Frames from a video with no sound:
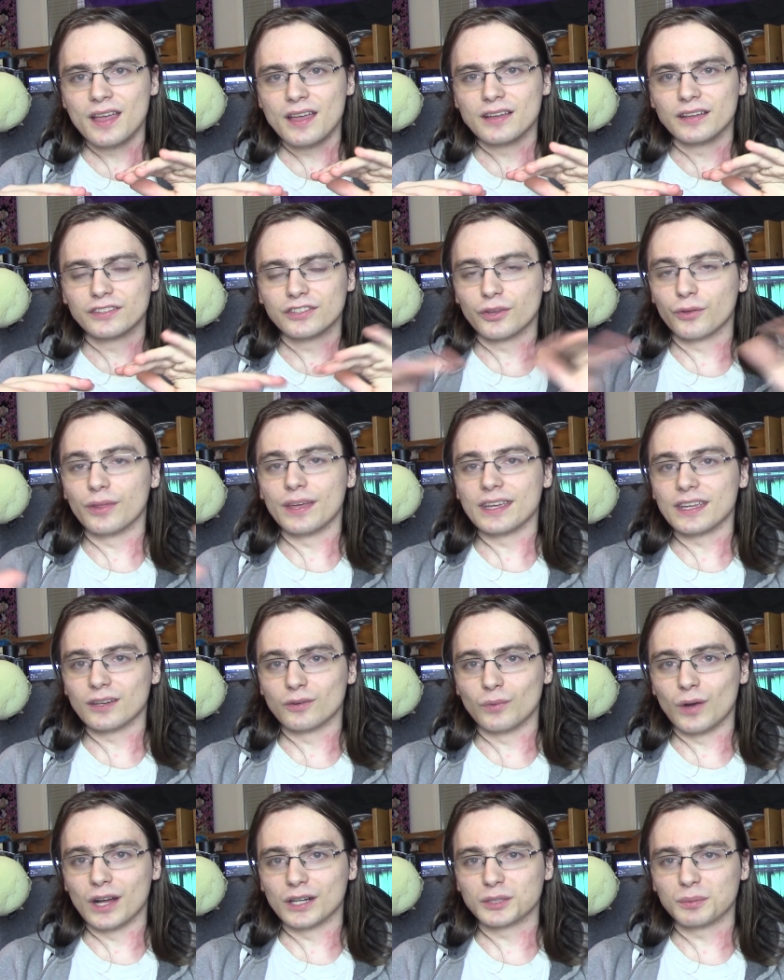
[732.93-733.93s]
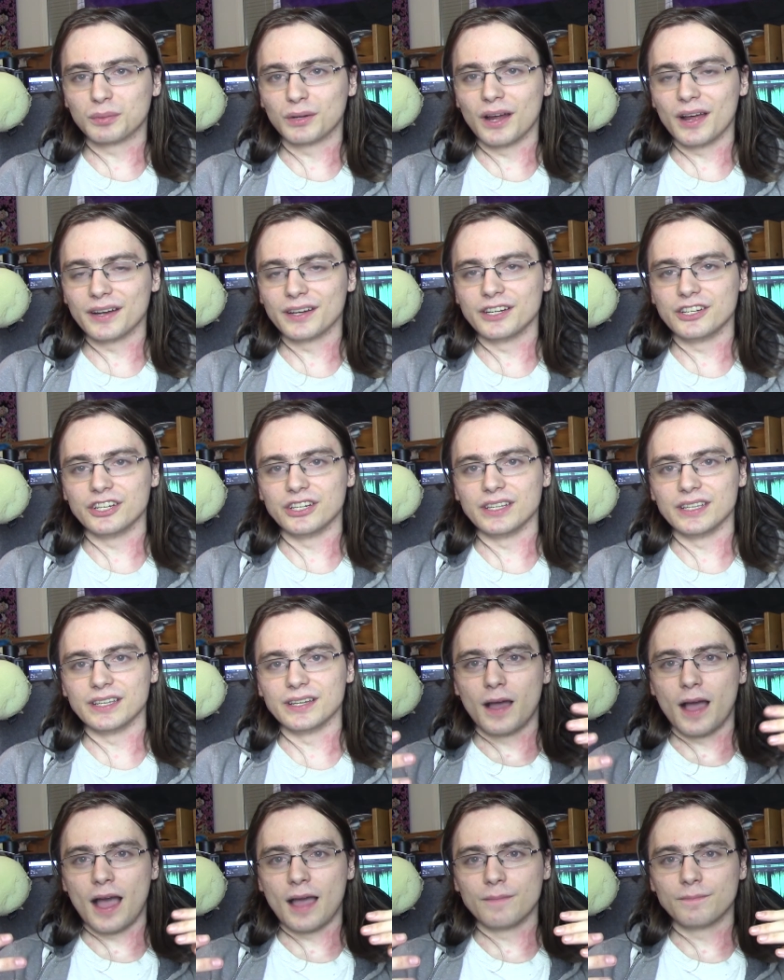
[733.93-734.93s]
so they can watch
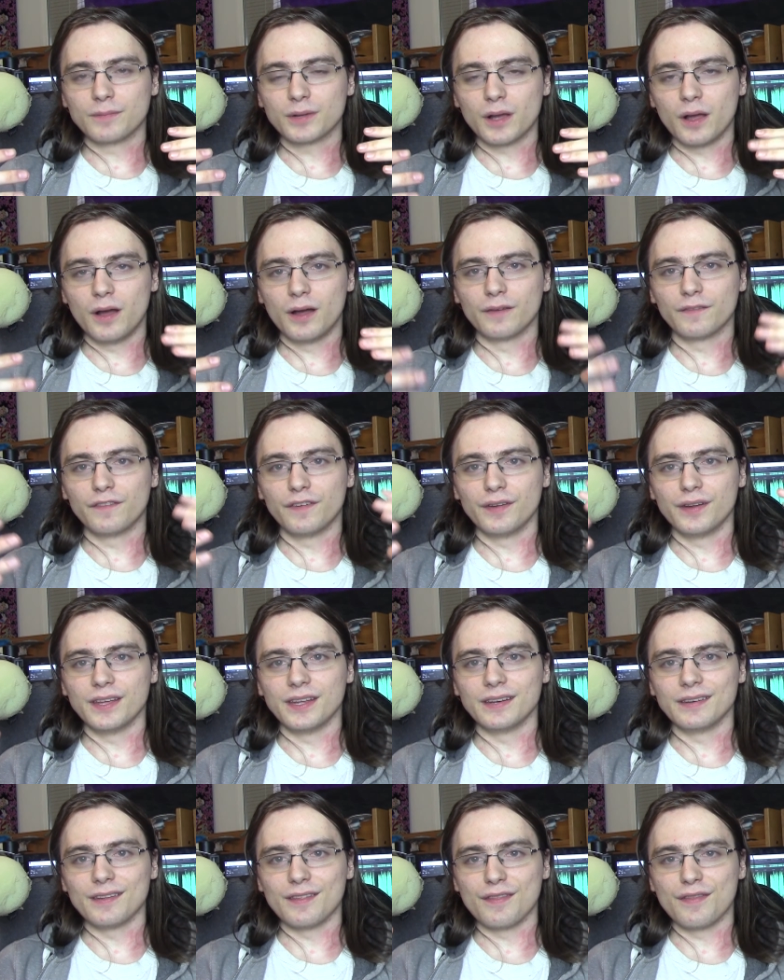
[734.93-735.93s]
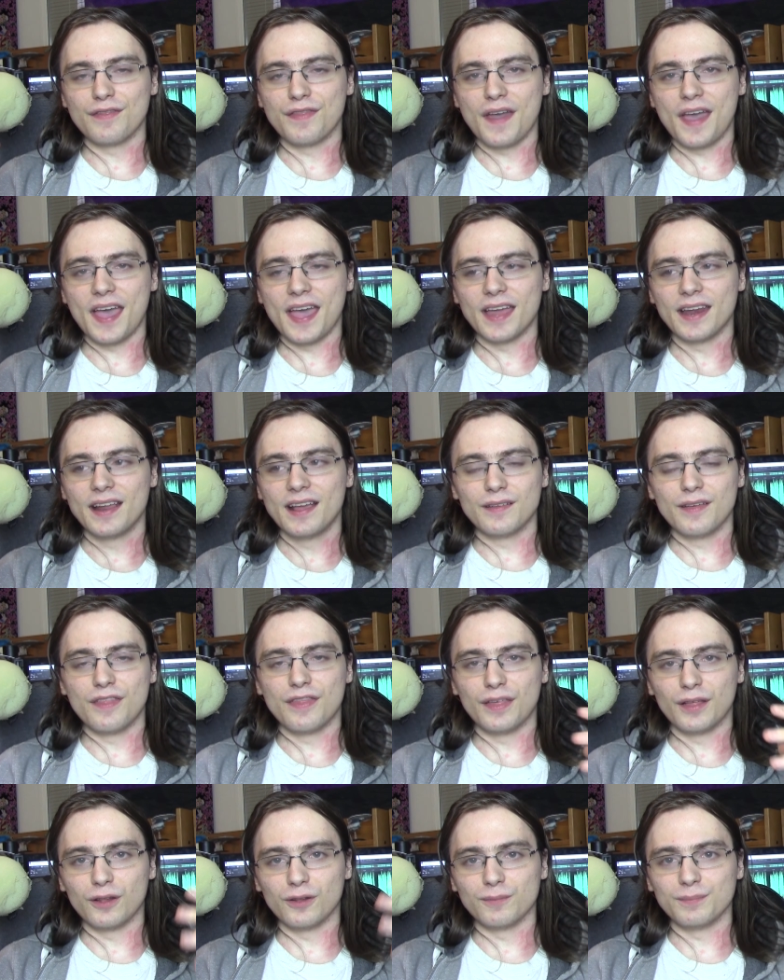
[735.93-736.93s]
Prodigy, I'm confident that
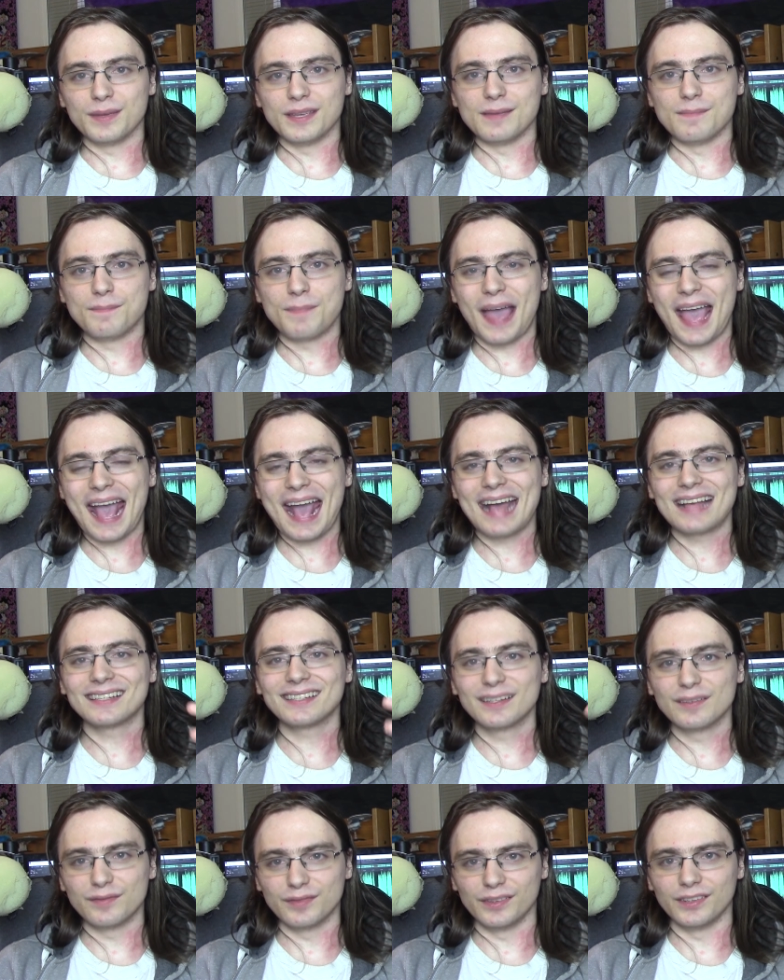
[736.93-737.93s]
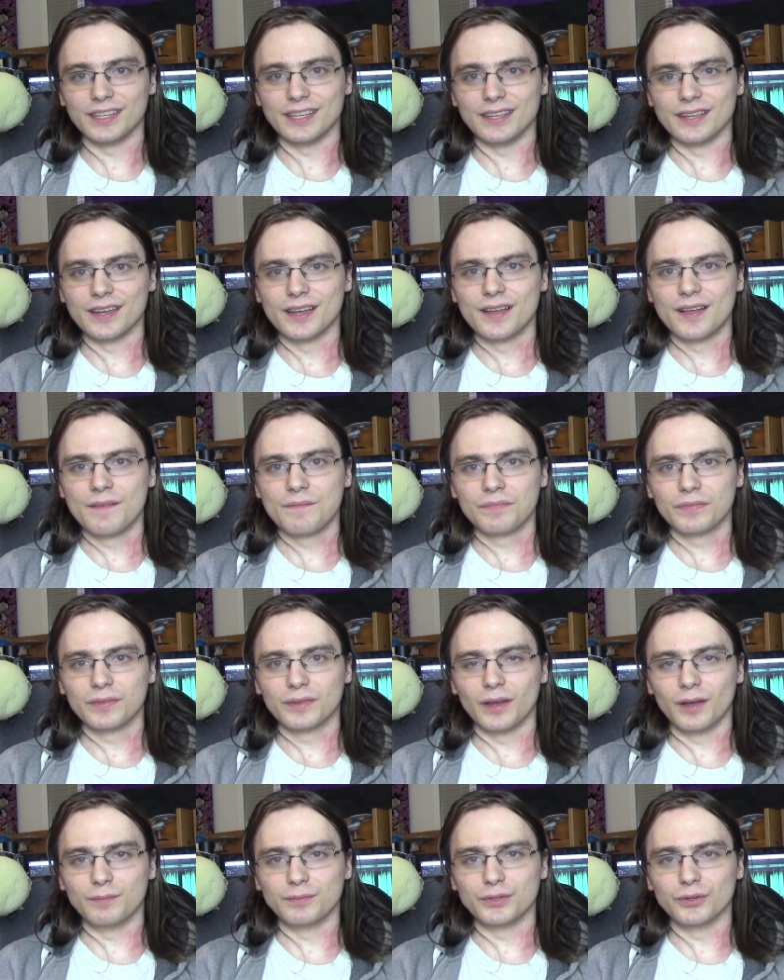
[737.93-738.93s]
they'll be passively
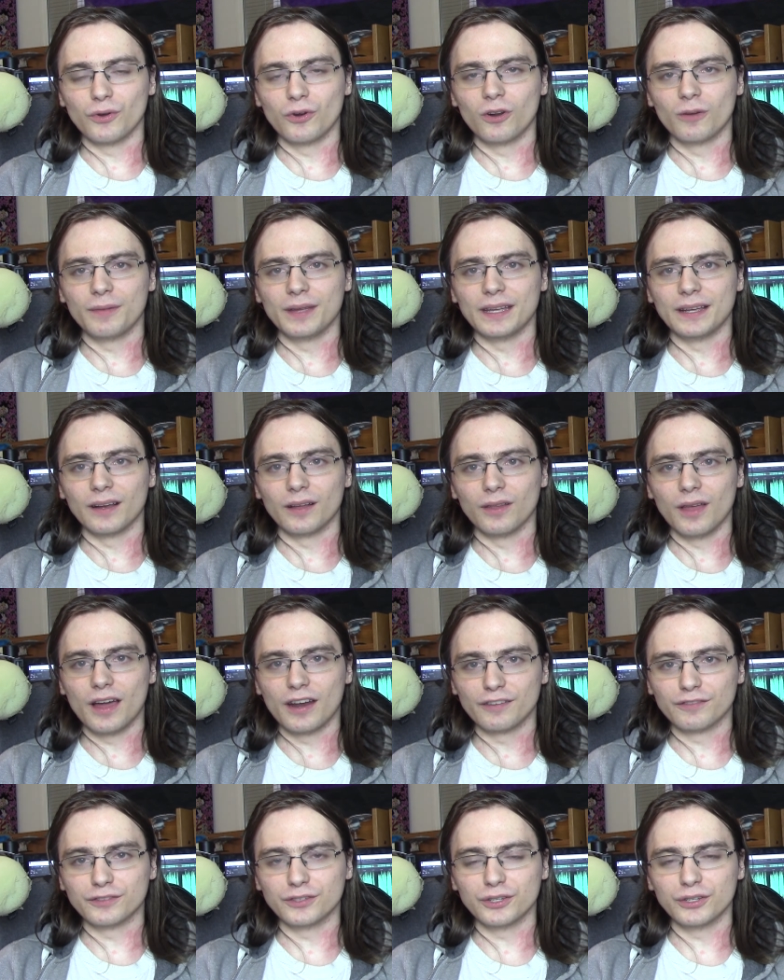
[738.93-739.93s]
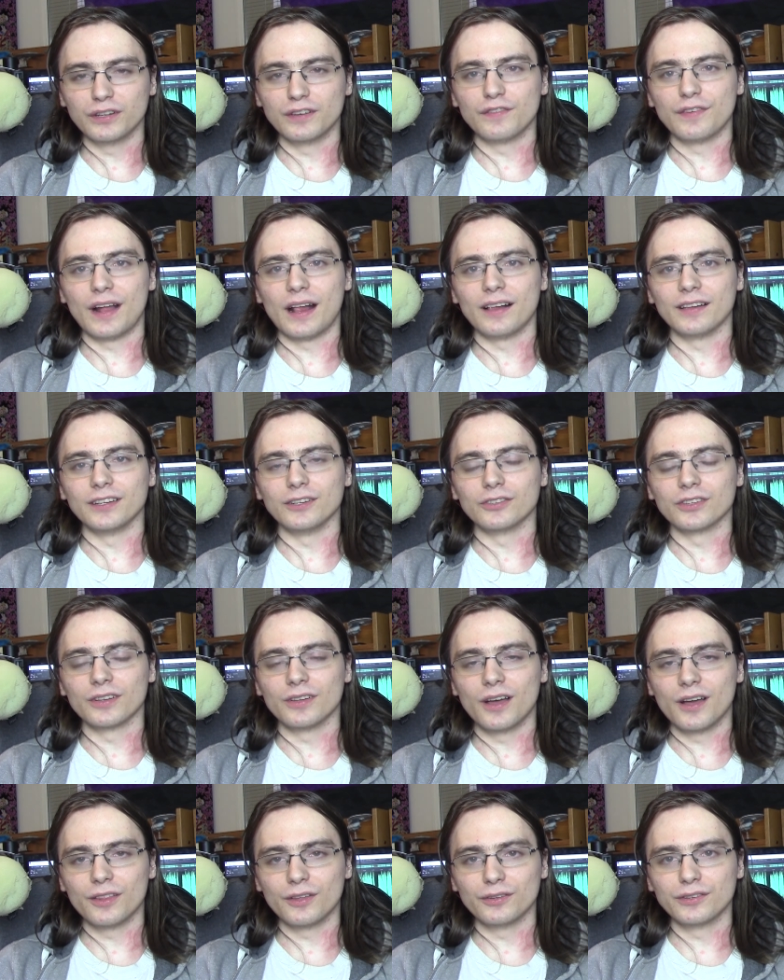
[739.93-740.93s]
absorbing a lot of good values, a
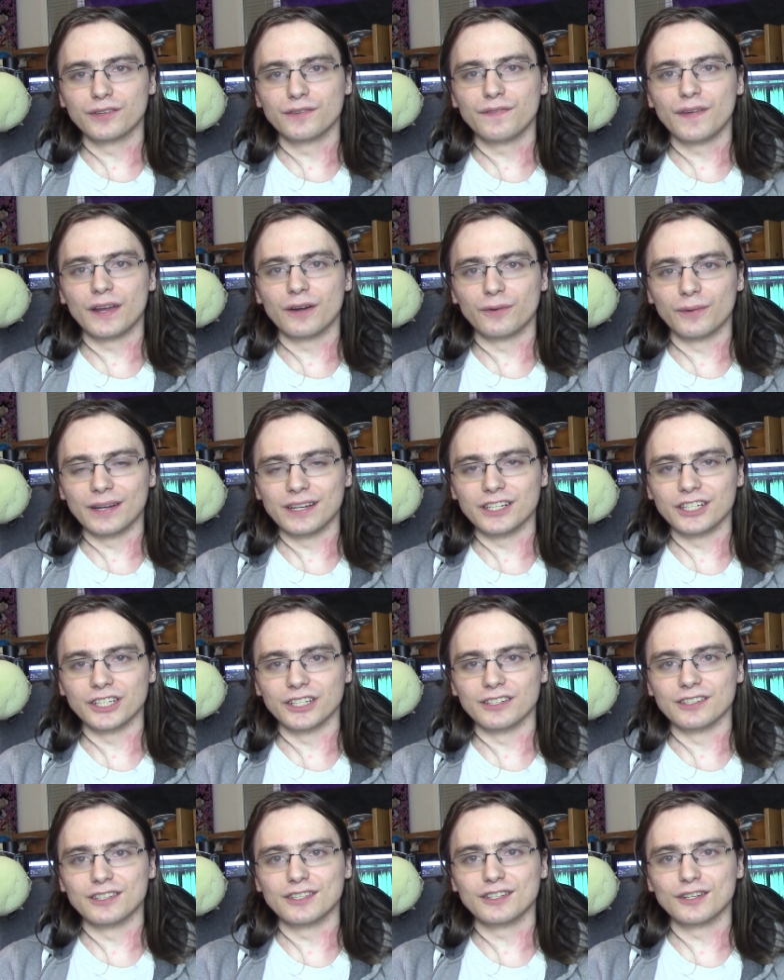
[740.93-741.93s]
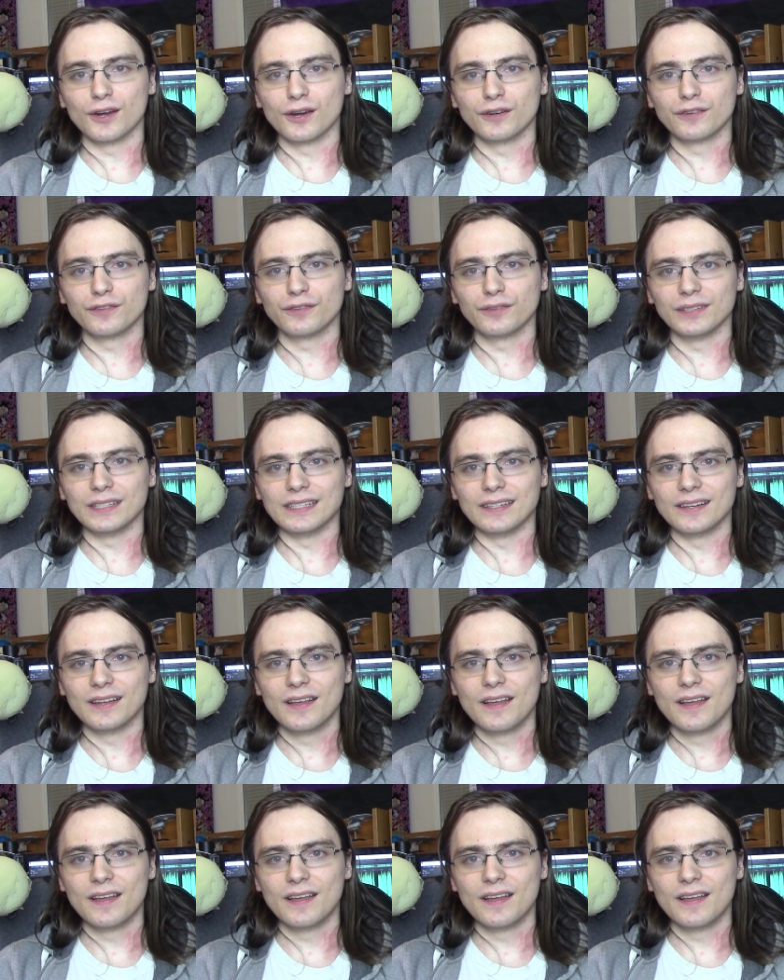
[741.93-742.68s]
lot of those Federation, Starfleet